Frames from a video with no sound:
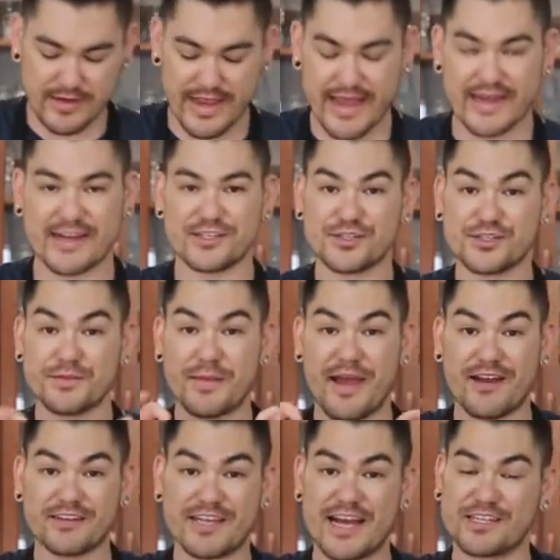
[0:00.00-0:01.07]
And I just use some
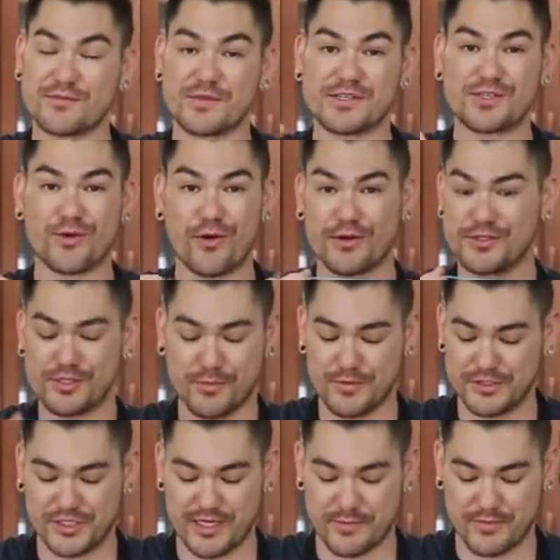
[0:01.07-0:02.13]
hair ties from the store, super
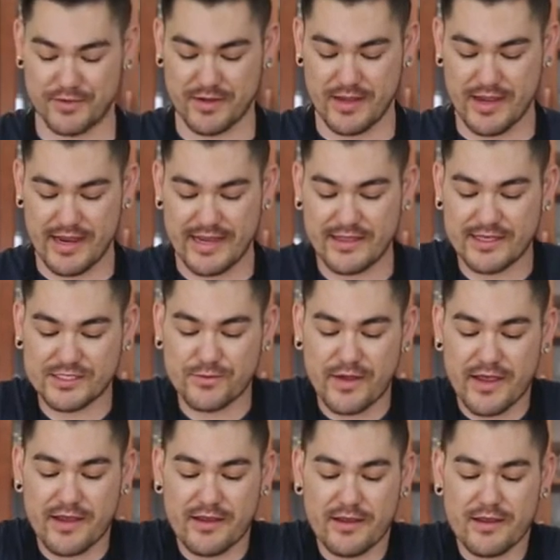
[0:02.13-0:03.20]
cheap. And this
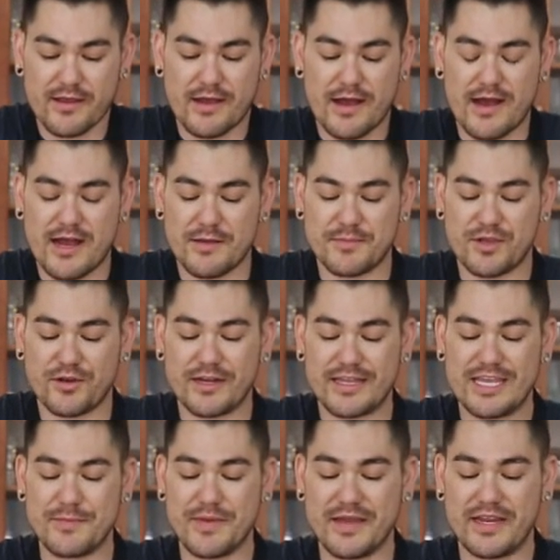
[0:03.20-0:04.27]
way, you're going
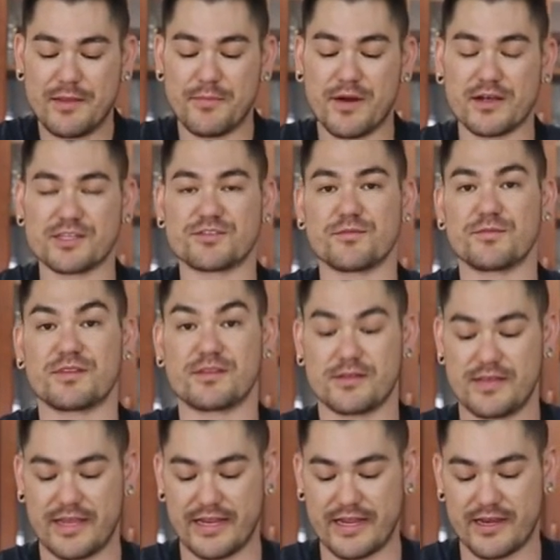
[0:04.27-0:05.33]
to keep any bugs from
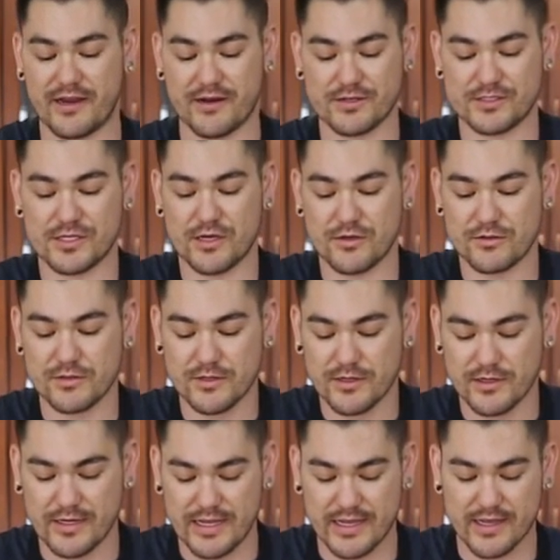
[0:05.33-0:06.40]
getting in here. So
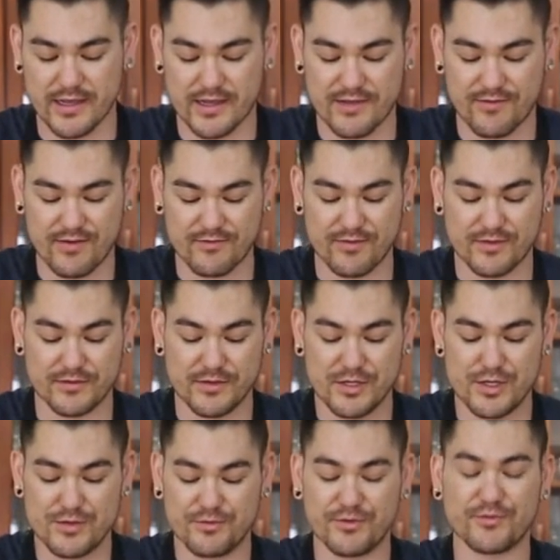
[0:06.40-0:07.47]
if you have
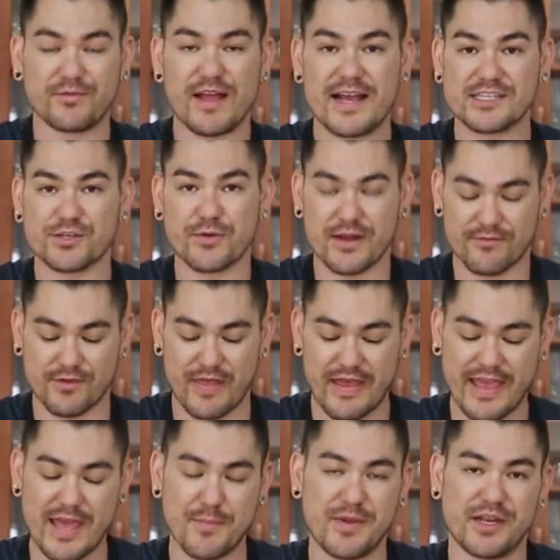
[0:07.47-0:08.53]
fruit flies or whatever, they
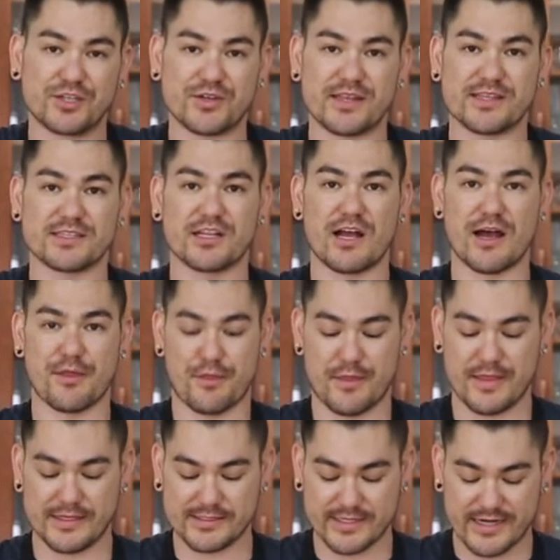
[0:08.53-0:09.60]
can't penetrate this cloth,
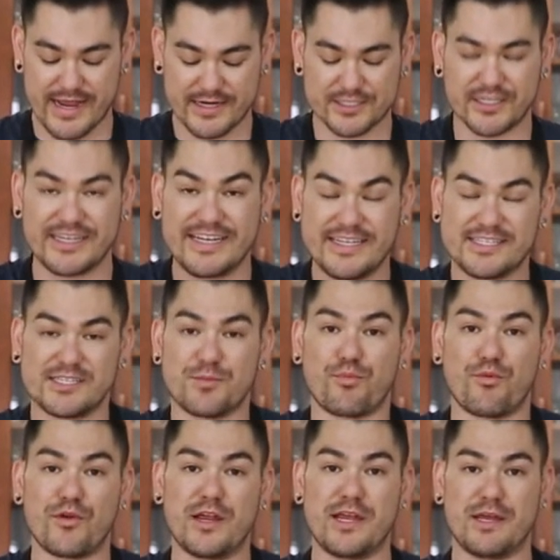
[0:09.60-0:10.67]
and this can actually, it needs to
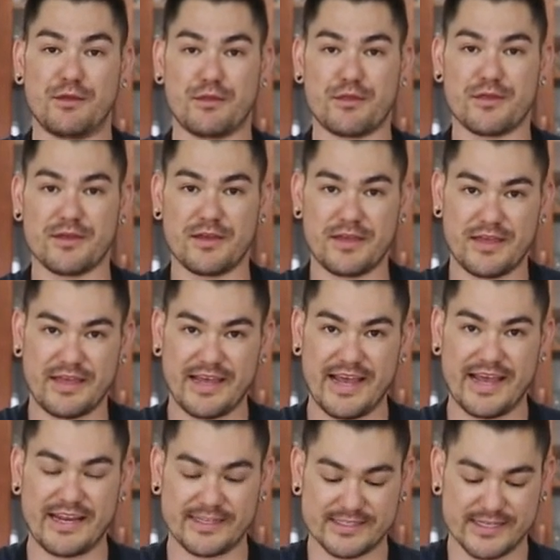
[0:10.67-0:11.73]
breathe,
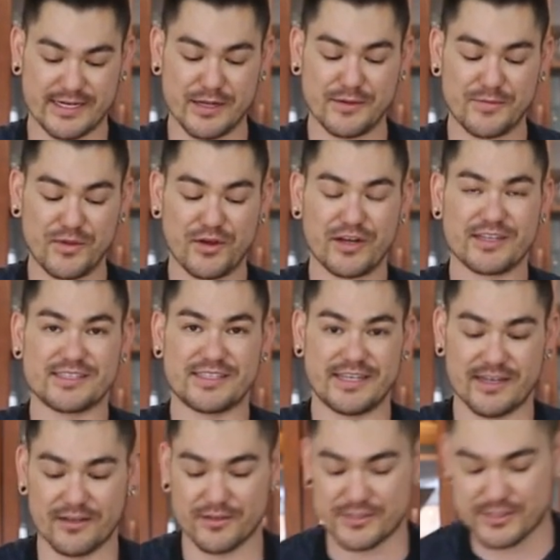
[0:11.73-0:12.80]
and you're going to see
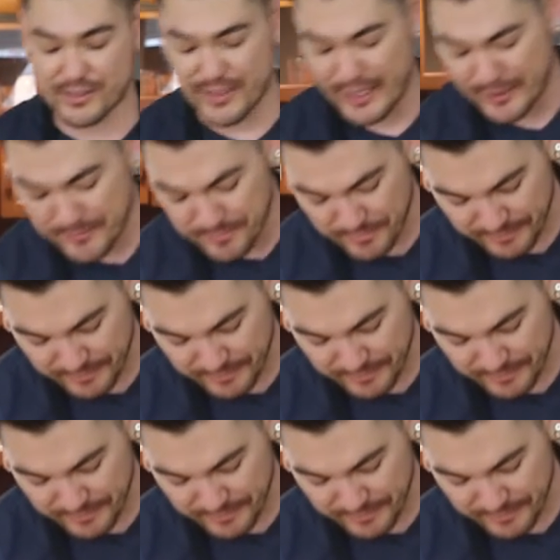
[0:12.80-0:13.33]
it'll start like